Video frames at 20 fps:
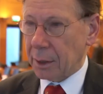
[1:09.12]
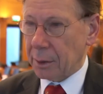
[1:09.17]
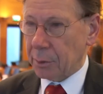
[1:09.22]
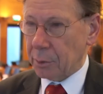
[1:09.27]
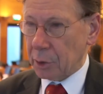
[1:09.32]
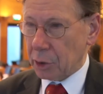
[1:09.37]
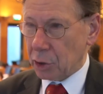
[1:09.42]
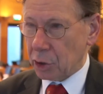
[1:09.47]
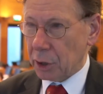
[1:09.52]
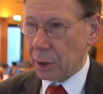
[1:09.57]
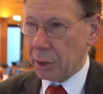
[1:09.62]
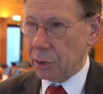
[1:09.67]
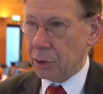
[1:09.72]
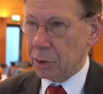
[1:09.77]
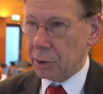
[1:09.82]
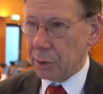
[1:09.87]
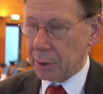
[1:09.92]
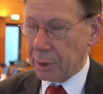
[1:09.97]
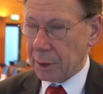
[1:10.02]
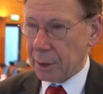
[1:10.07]
And we
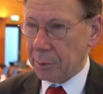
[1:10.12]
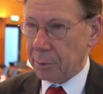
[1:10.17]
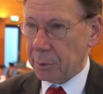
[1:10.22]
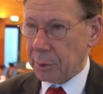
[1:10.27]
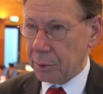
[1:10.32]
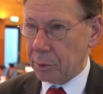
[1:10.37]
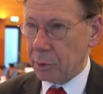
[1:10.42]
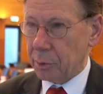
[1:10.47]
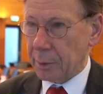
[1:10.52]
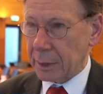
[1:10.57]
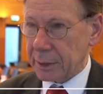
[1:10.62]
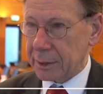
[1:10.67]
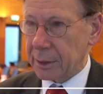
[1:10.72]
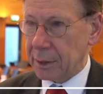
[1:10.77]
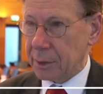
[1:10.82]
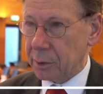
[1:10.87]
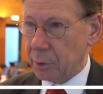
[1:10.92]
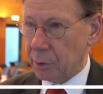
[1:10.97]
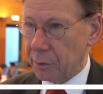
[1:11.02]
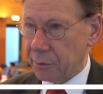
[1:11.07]
changed the name into
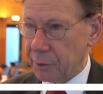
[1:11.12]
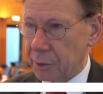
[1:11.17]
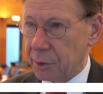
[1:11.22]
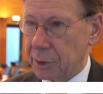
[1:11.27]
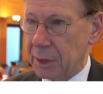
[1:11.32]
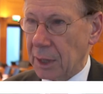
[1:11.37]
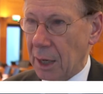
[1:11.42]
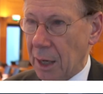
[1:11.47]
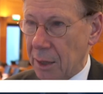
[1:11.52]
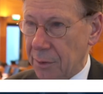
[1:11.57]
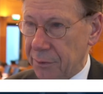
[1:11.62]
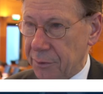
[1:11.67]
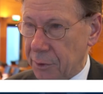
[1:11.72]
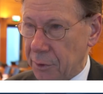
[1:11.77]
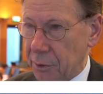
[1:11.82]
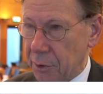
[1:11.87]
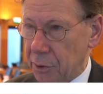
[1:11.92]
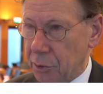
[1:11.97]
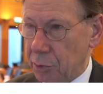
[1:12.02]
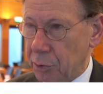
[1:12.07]
Maastricht University after
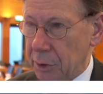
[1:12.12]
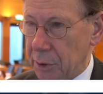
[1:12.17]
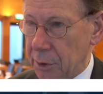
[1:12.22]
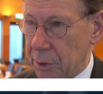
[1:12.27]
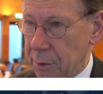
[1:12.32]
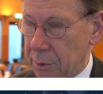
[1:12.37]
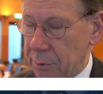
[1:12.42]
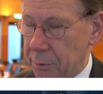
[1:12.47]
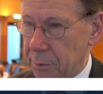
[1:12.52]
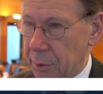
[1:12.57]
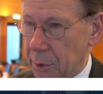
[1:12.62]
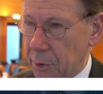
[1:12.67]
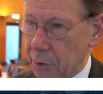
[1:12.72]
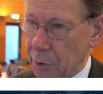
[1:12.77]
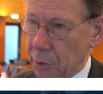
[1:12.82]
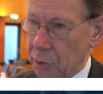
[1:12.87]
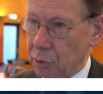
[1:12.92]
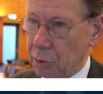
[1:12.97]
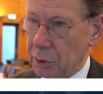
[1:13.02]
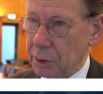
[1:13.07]
the treaty,
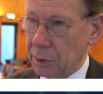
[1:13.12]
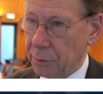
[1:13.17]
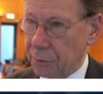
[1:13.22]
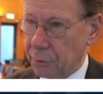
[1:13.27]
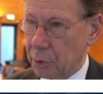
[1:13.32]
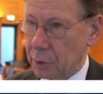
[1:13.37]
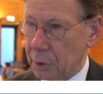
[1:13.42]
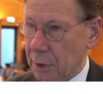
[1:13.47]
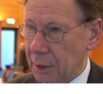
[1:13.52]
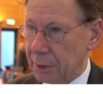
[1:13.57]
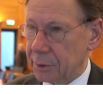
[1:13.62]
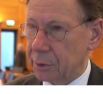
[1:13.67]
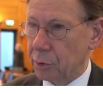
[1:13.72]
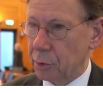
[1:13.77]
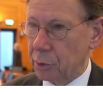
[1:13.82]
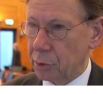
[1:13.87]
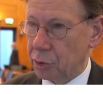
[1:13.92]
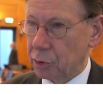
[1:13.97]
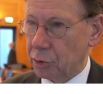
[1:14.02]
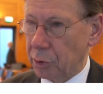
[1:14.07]
because the treaty of course led
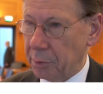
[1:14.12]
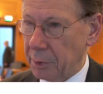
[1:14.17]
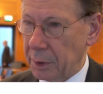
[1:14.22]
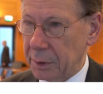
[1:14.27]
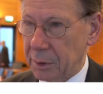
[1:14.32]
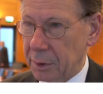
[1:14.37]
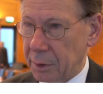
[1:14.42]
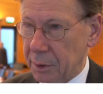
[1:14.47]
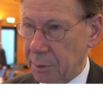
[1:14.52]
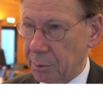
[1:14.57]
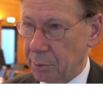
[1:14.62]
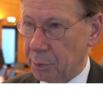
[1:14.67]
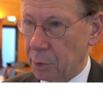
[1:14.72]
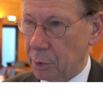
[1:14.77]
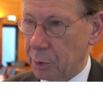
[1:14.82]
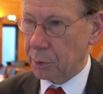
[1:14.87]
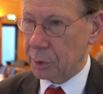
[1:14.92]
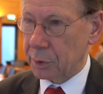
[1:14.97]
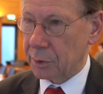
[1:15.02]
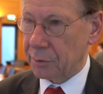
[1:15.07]
to a tremendous
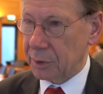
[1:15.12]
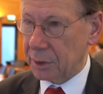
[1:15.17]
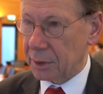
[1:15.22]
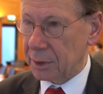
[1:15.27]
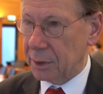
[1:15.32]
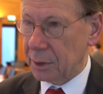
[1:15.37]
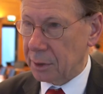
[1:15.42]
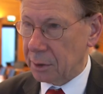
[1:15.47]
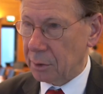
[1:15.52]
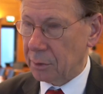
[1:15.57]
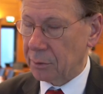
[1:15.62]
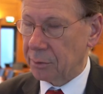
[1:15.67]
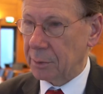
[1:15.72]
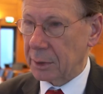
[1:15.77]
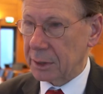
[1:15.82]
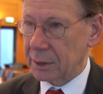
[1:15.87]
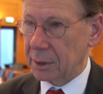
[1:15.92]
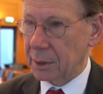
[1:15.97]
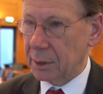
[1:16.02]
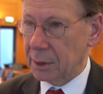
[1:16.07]
importance of the city of
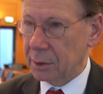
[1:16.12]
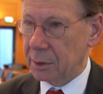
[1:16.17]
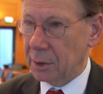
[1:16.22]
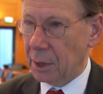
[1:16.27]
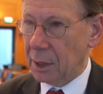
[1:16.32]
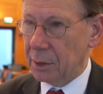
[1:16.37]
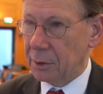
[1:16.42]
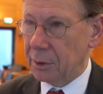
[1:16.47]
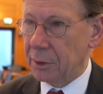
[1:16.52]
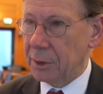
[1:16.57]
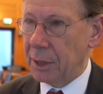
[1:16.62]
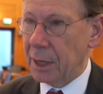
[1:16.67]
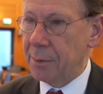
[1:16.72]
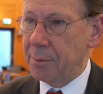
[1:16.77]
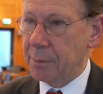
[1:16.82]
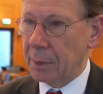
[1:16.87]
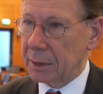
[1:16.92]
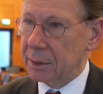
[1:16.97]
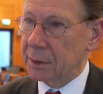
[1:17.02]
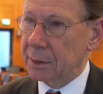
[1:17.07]
Maastricht. The
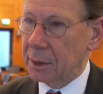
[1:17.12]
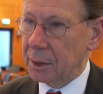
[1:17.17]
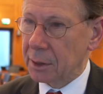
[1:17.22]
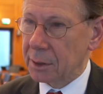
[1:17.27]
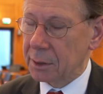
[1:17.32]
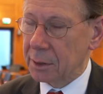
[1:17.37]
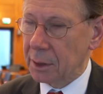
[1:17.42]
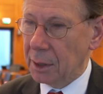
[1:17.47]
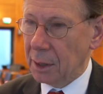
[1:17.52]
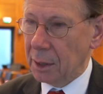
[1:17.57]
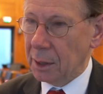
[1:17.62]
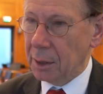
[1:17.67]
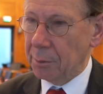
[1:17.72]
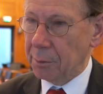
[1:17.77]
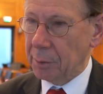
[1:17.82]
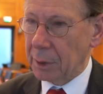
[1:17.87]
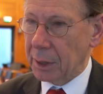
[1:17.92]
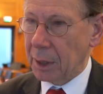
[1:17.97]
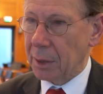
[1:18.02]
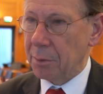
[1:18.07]
name Maastricht
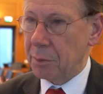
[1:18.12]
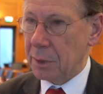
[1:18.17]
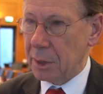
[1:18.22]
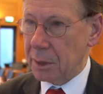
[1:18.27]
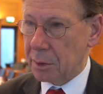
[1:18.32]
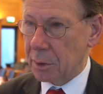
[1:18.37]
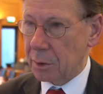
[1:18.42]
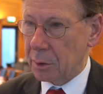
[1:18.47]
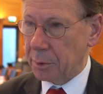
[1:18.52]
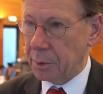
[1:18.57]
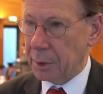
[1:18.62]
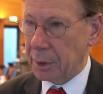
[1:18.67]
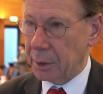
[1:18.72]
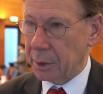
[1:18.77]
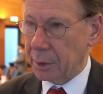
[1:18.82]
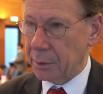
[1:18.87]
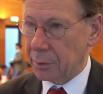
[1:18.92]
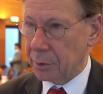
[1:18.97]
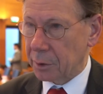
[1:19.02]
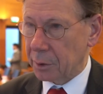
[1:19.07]
became
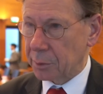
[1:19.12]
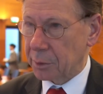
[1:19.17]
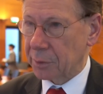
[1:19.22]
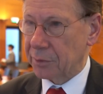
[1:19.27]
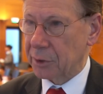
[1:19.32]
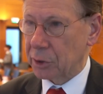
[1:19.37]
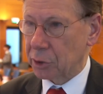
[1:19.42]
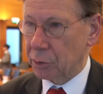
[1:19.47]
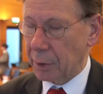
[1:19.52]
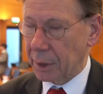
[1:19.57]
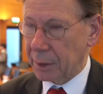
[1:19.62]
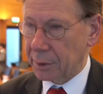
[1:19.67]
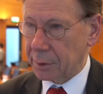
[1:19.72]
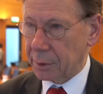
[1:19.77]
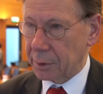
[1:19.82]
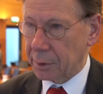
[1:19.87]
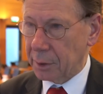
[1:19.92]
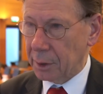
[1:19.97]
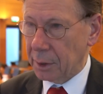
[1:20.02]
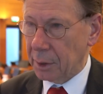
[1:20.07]
determining in terms of
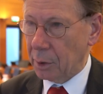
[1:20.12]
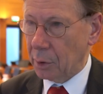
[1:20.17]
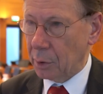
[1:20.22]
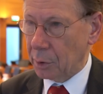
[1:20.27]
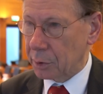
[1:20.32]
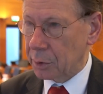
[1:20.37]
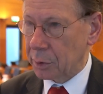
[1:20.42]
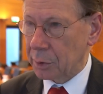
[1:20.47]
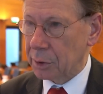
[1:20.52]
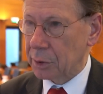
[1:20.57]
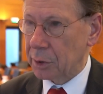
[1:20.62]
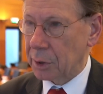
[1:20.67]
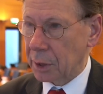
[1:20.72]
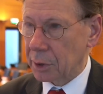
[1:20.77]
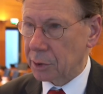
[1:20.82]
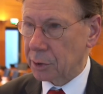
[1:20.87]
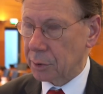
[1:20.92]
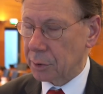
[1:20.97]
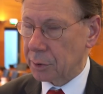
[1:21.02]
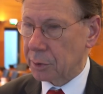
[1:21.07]
attracting also
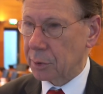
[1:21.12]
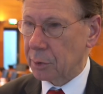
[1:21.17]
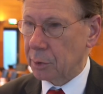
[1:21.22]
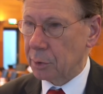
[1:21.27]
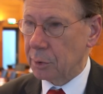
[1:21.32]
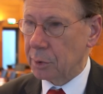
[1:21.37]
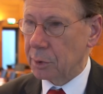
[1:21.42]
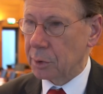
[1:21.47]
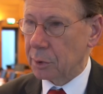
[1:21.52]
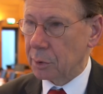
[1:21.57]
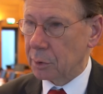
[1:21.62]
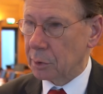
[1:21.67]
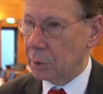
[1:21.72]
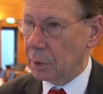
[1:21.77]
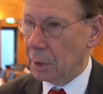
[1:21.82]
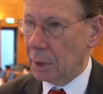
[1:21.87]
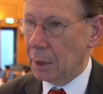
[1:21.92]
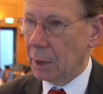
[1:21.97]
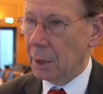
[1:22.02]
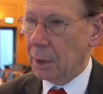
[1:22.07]
international students, so
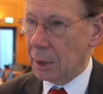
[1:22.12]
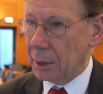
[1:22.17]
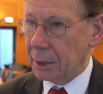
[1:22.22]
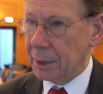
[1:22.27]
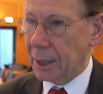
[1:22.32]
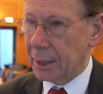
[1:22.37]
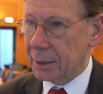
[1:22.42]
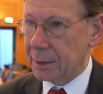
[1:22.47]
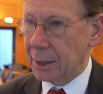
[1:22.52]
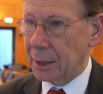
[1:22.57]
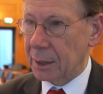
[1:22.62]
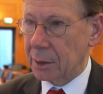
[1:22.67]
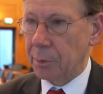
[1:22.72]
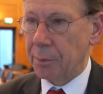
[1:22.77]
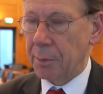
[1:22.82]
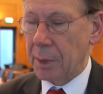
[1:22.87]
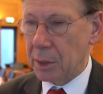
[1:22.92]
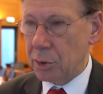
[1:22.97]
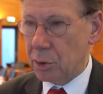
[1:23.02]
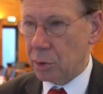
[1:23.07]
it has had
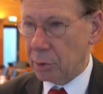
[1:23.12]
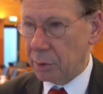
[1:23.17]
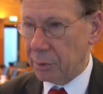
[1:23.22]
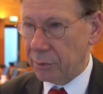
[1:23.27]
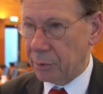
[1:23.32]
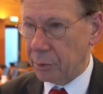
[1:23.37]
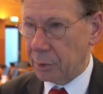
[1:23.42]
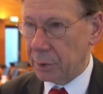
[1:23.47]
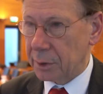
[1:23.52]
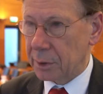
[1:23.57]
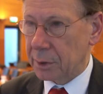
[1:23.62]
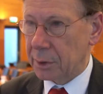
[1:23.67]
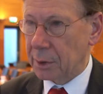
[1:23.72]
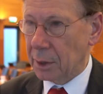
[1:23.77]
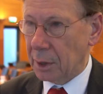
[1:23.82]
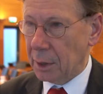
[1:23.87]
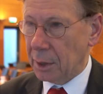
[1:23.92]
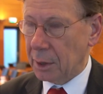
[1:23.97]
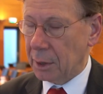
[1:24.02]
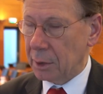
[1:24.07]
a major influence
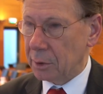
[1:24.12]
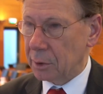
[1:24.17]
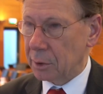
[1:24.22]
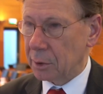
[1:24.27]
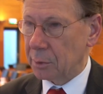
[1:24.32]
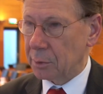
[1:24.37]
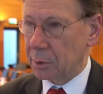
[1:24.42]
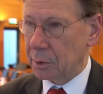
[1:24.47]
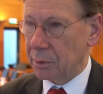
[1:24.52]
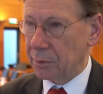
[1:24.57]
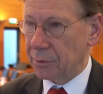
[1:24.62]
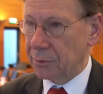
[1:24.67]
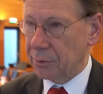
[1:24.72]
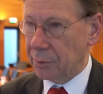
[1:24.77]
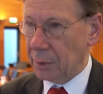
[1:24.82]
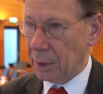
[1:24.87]
in terms of